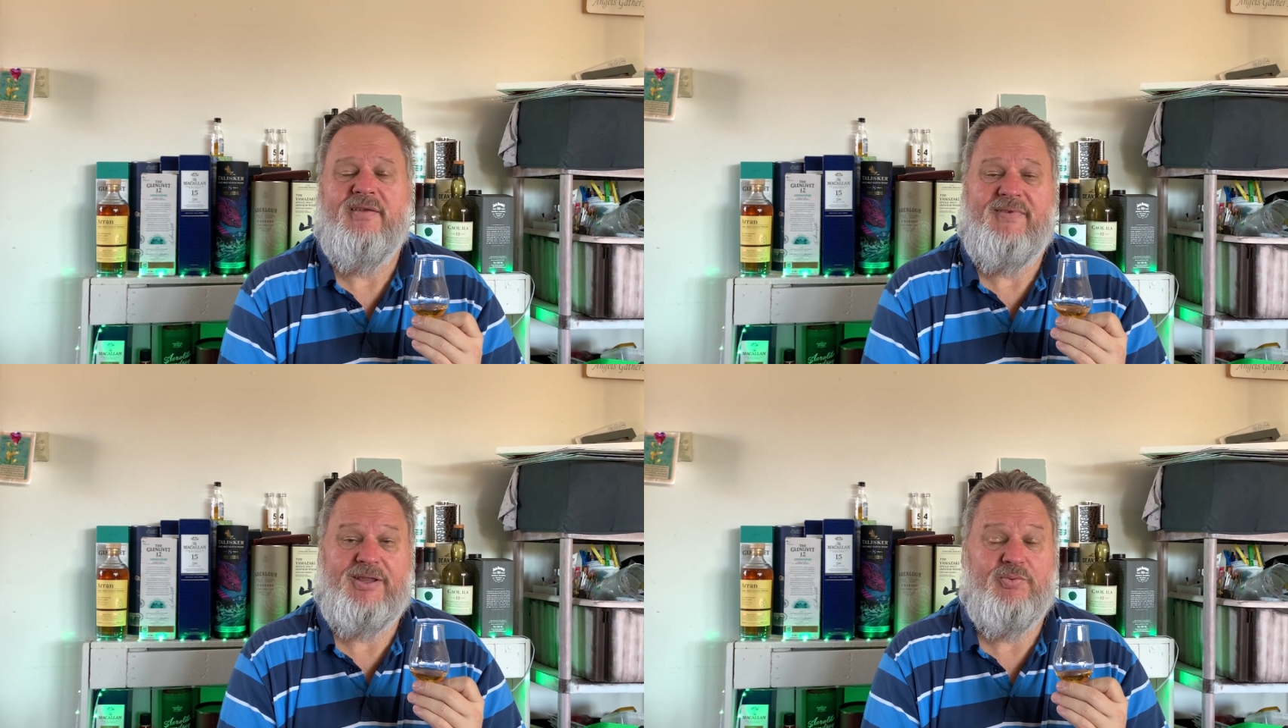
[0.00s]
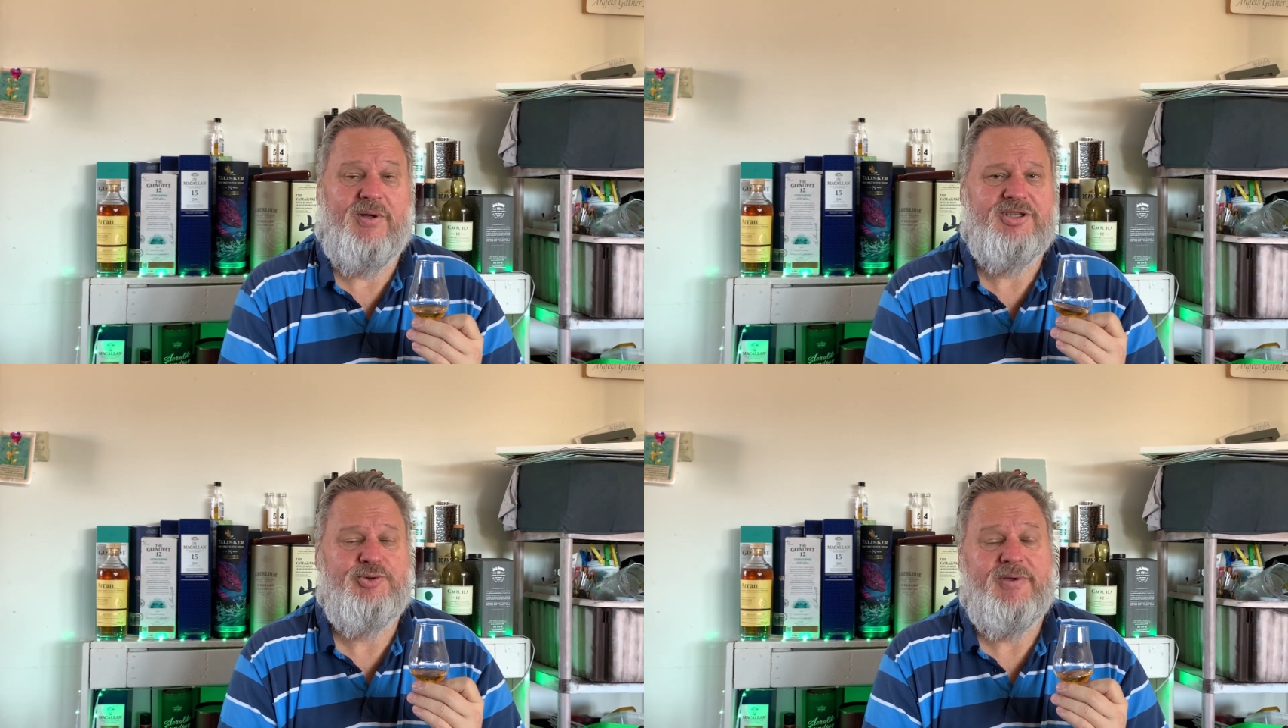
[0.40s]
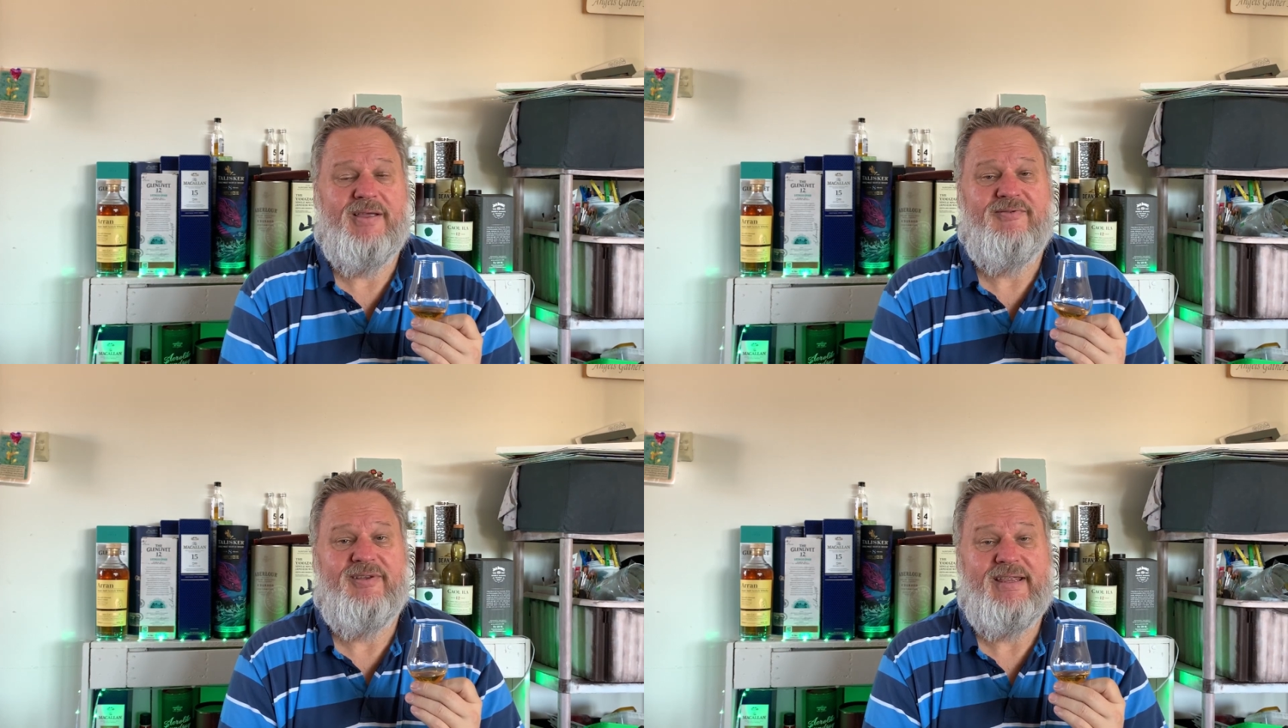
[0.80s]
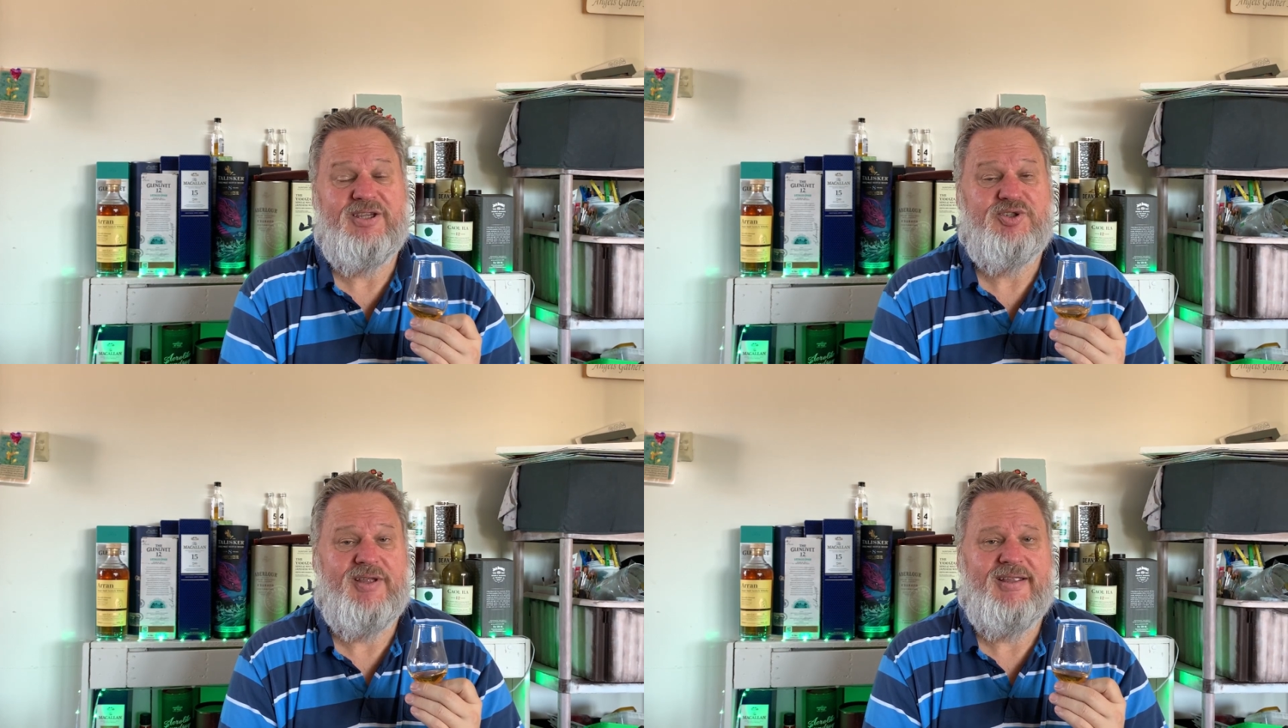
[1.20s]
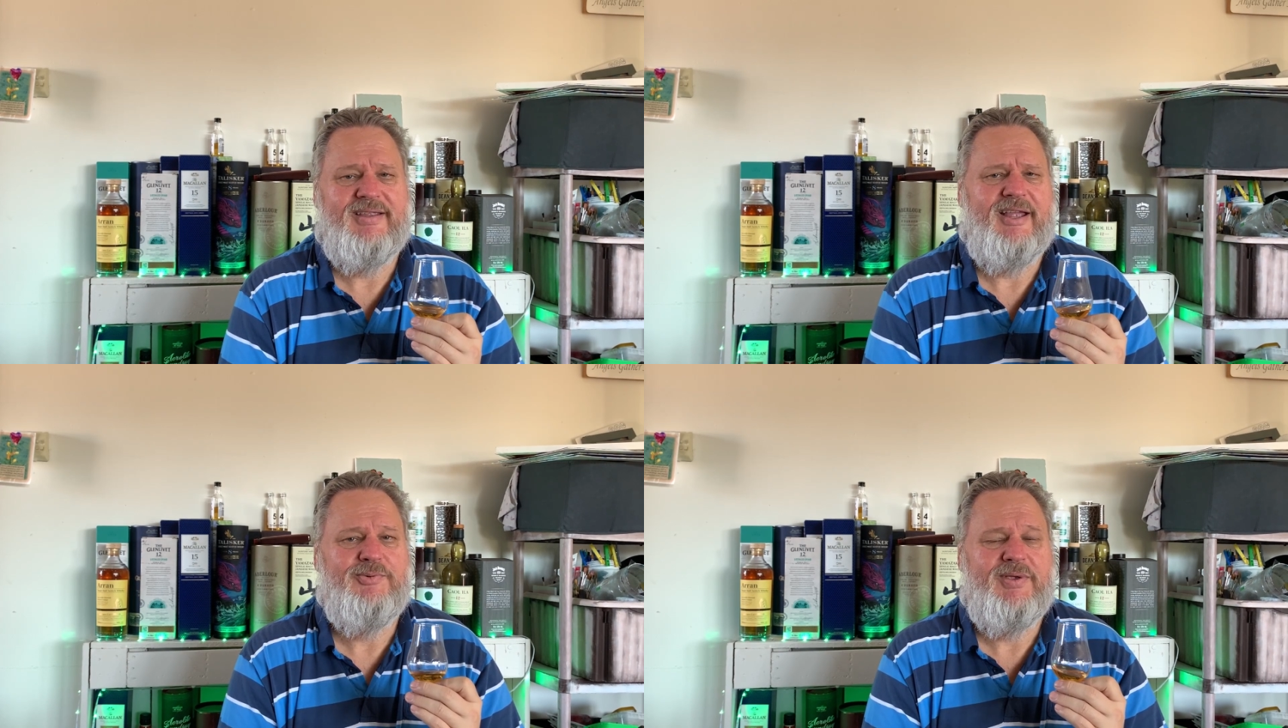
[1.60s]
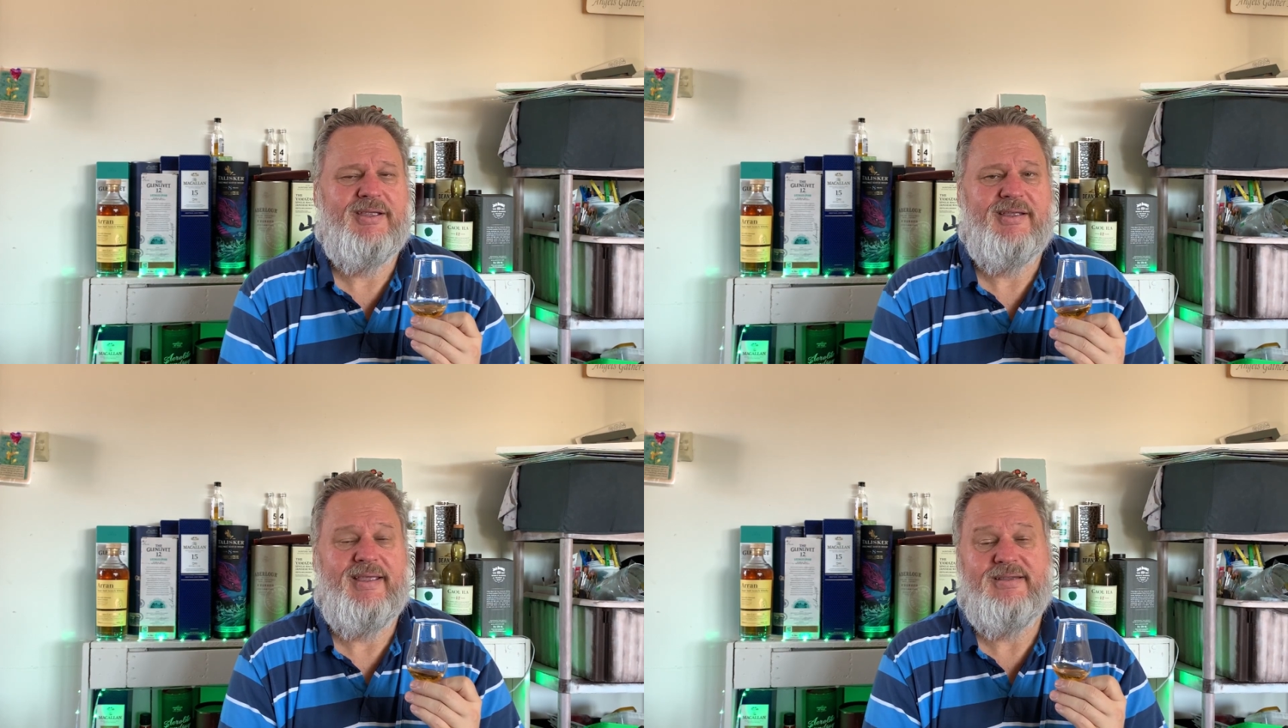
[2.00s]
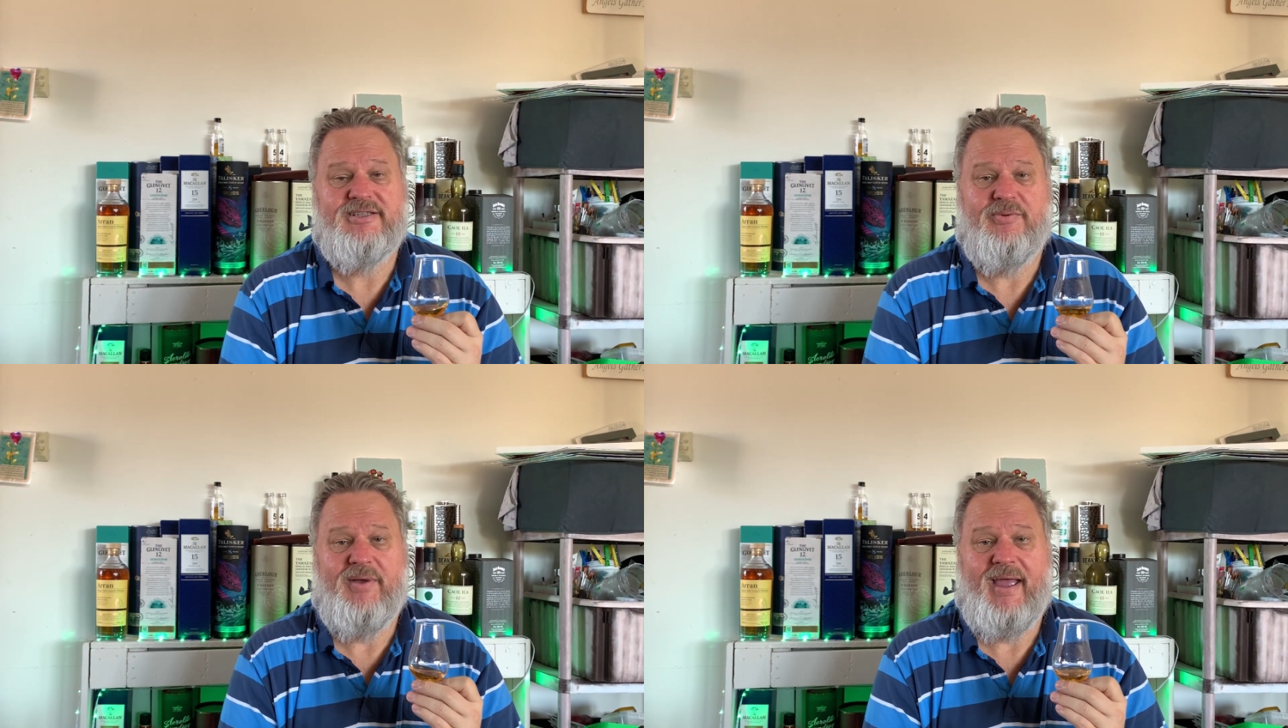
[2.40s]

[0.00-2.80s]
that once we have reached that and we can get some